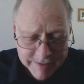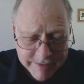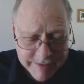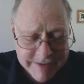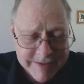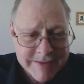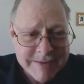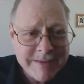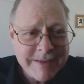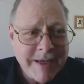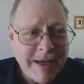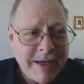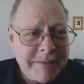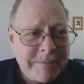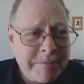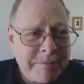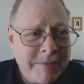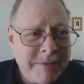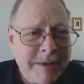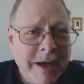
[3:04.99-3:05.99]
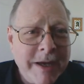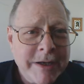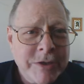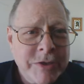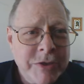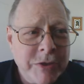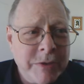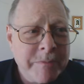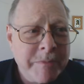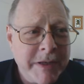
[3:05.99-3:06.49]
set
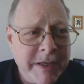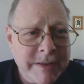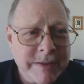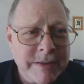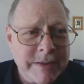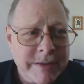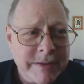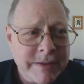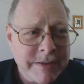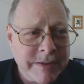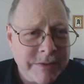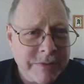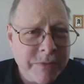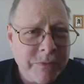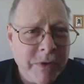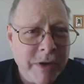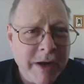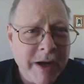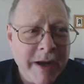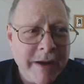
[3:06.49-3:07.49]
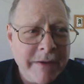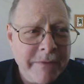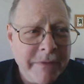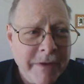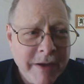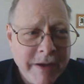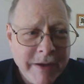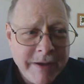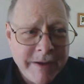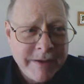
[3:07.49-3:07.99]
lecture pieces where I've
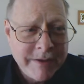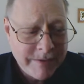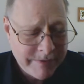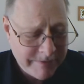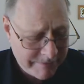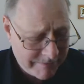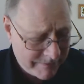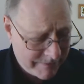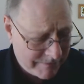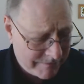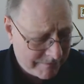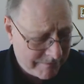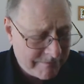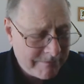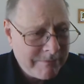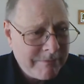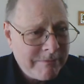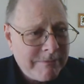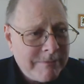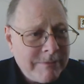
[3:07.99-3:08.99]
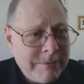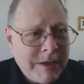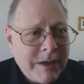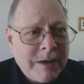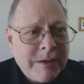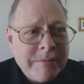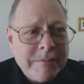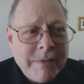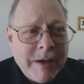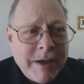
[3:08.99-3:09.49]

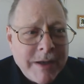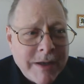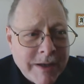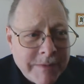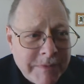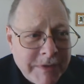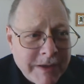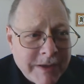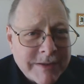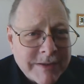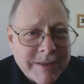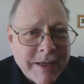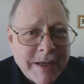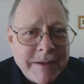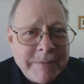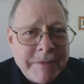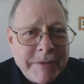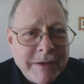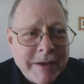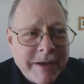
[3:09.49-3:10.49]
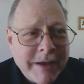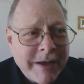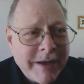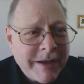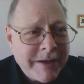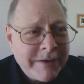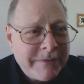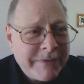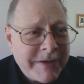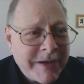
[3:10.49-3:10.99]
made up the example
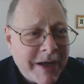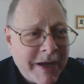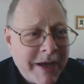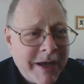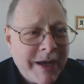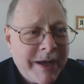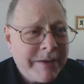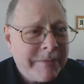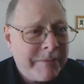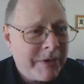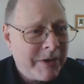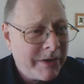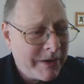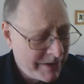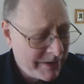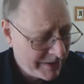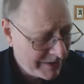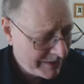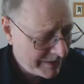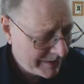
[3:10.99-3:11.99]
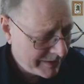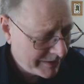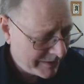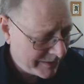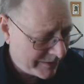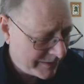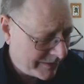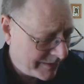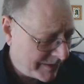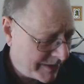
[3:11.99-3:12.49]
ahead of time, or
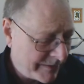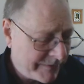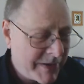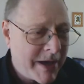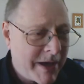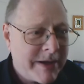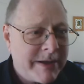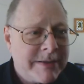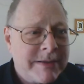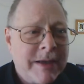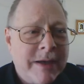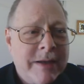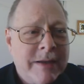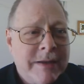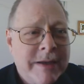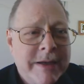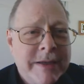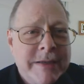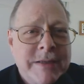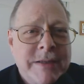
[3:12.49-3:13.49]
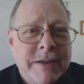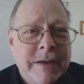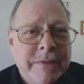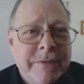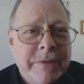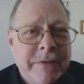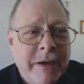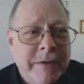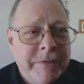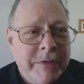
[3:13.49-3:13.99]
I've got a list
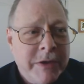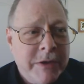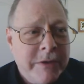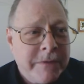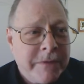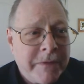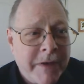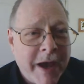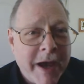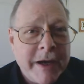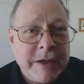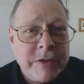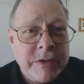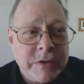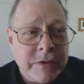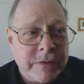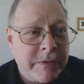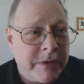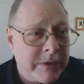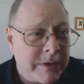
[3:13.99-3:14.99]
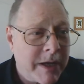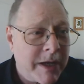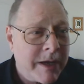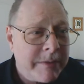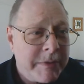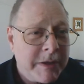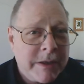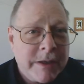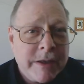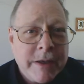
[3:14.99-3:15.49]
of new facts or
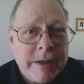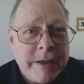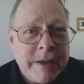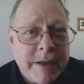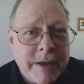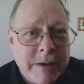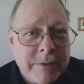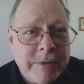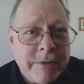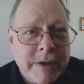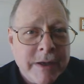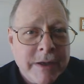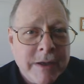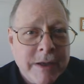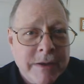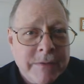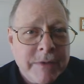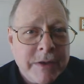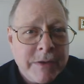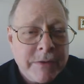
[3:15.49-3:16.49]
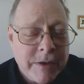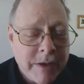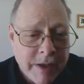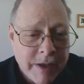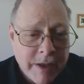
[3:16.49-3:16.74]
vocabulary that I want to give you,